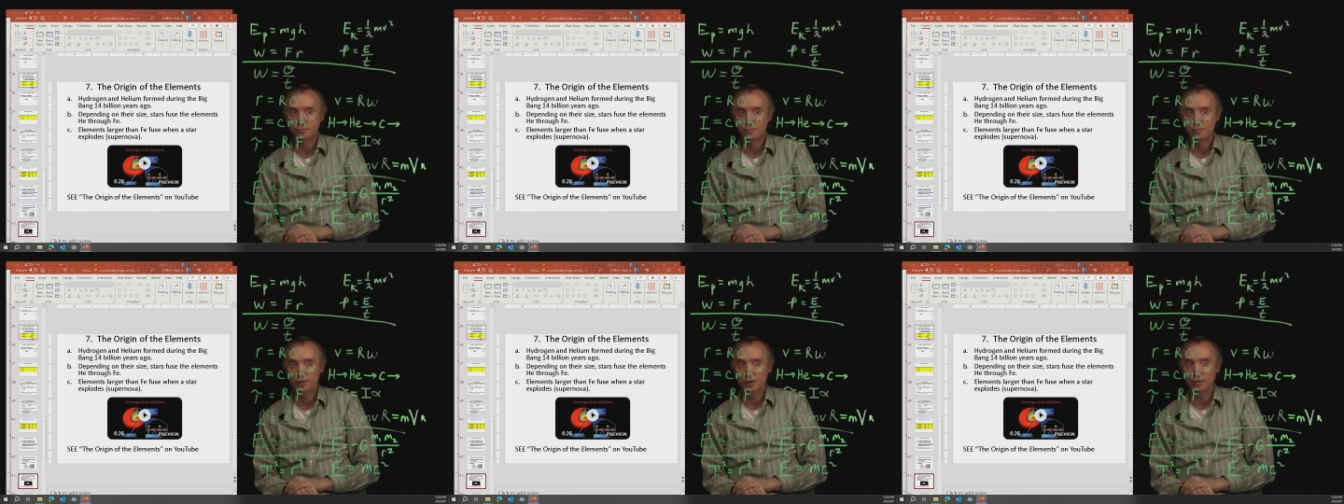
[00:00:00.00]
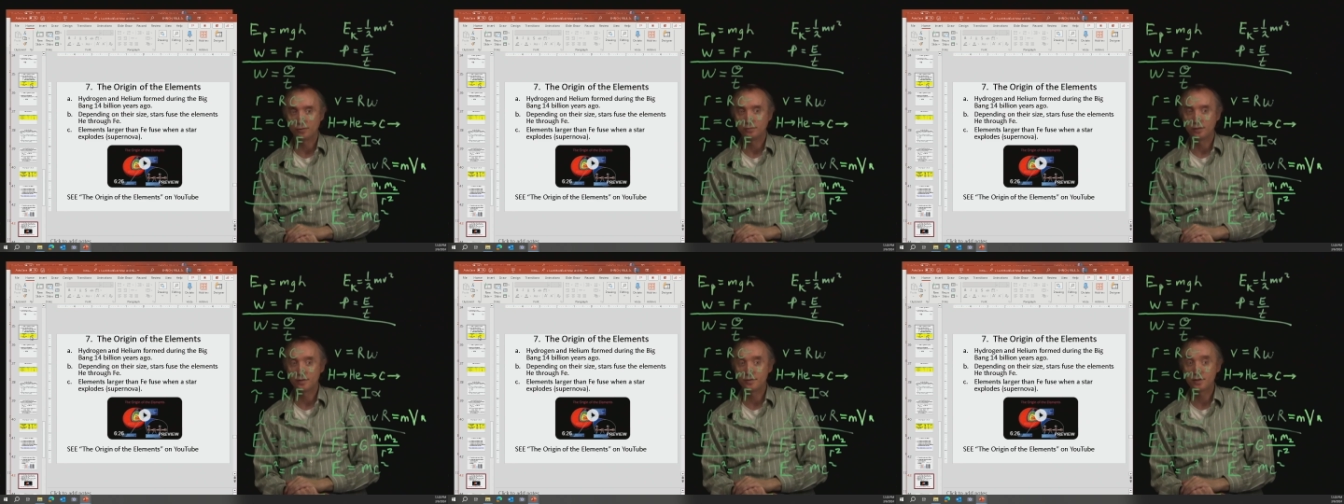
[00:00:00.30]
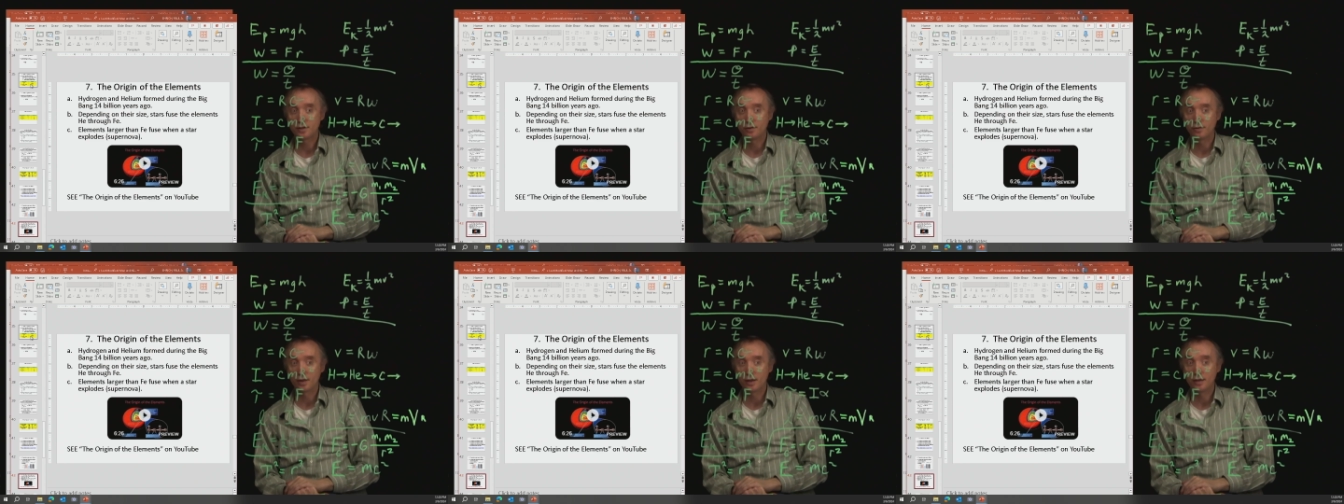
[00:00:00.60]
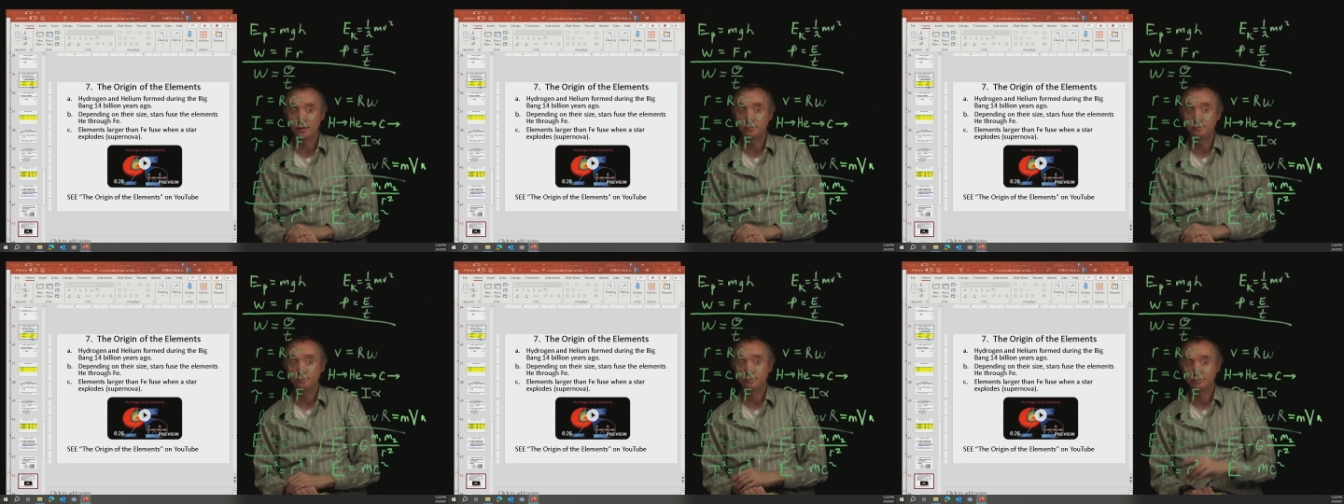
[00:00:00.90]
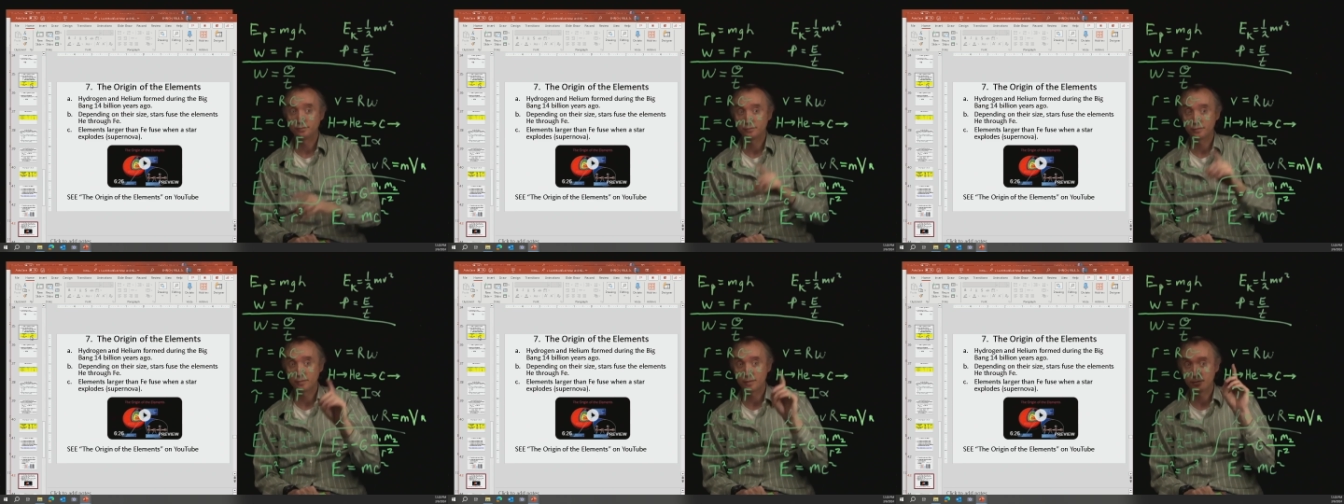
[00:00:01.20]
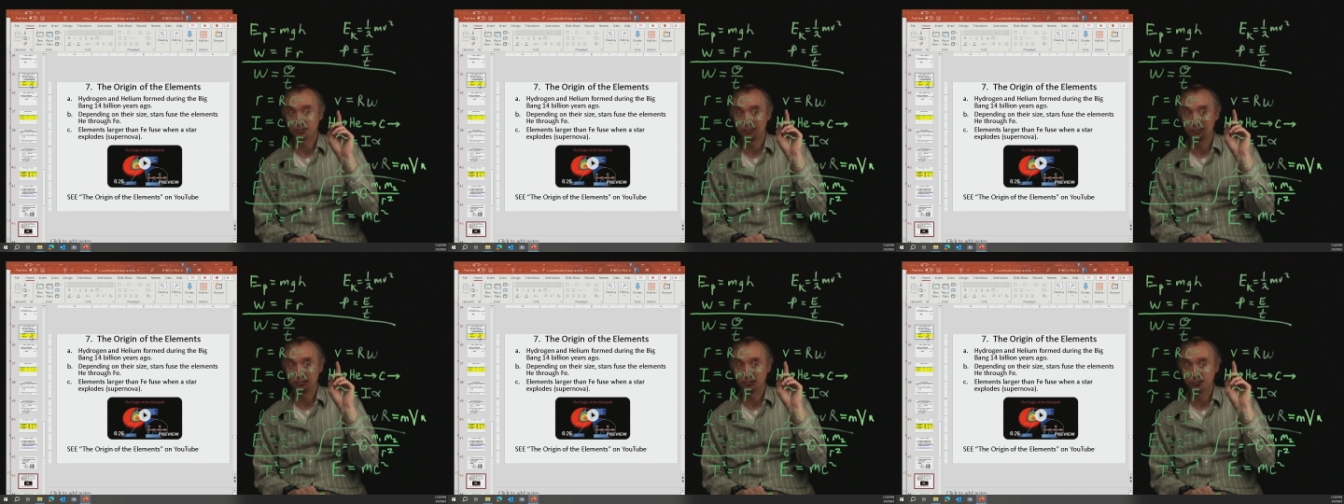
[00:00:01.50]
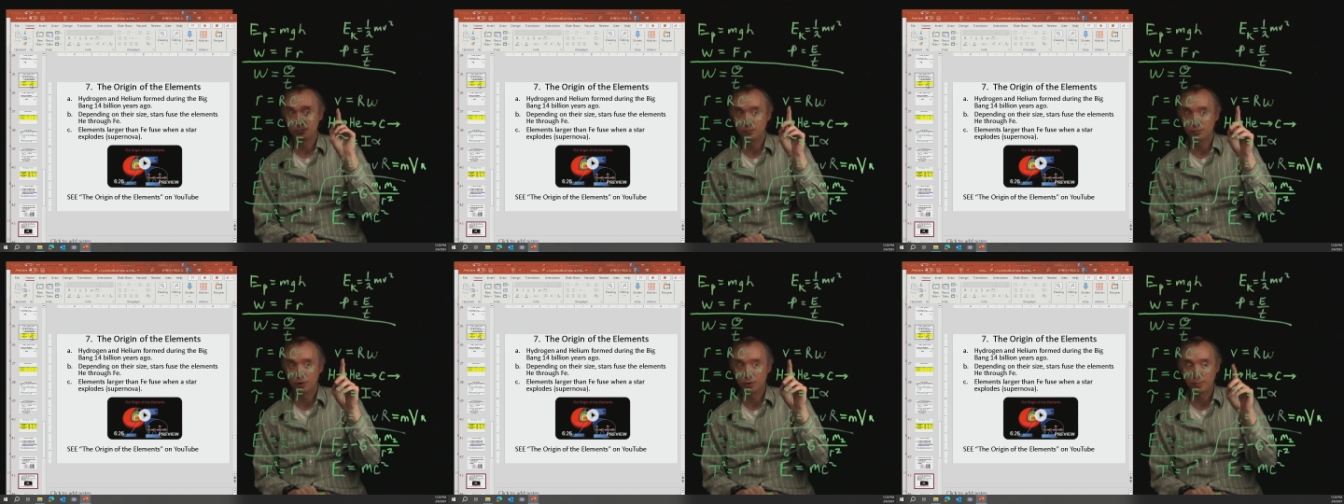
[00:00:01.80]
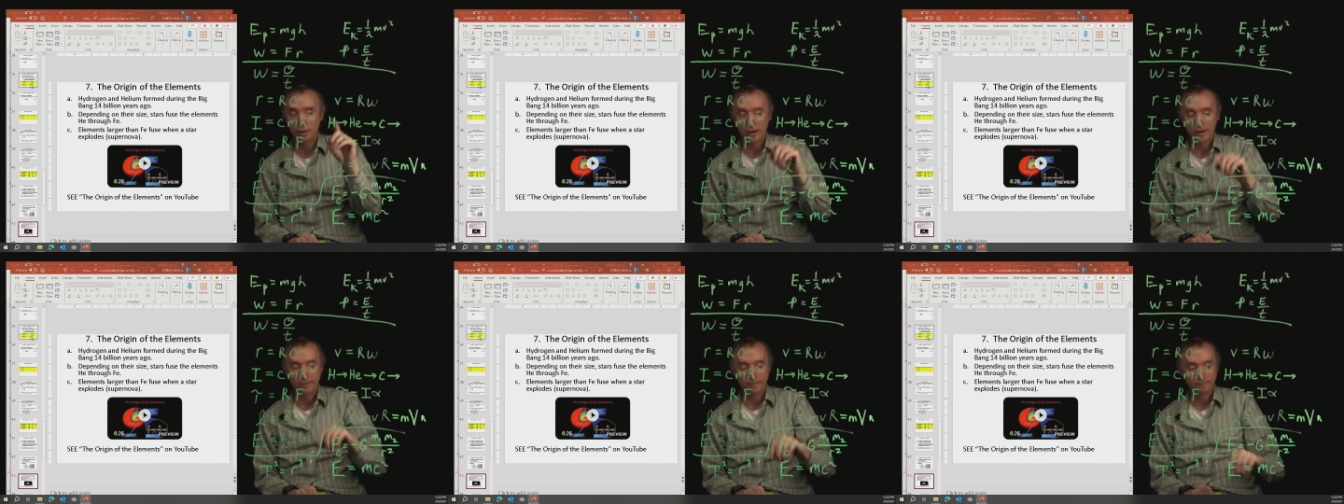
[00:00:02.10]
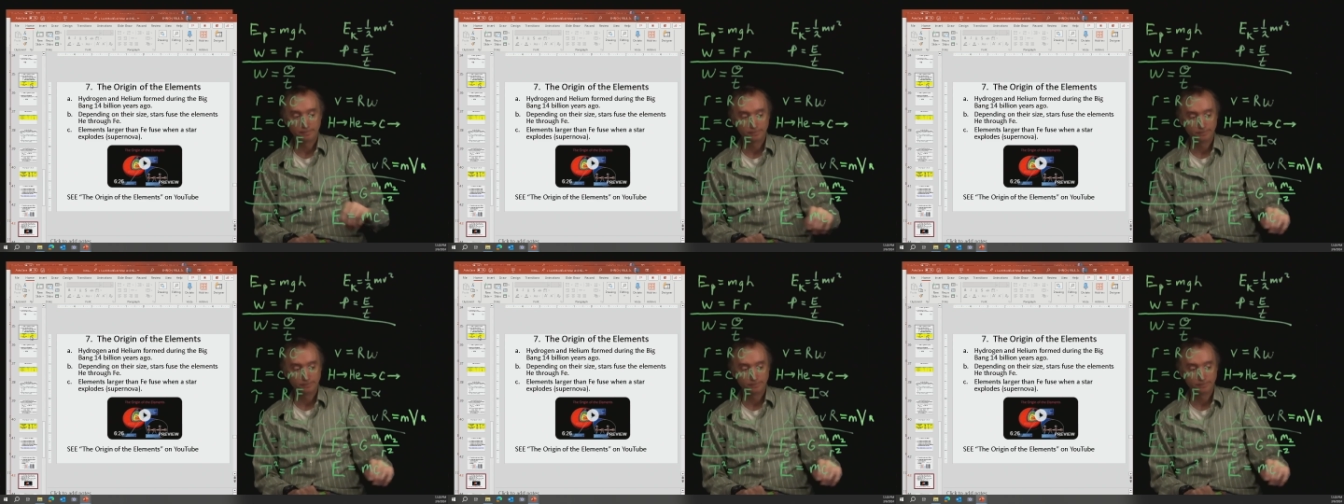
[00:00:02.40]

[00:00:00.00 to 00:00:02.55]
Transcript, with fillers: So until then, goodbye.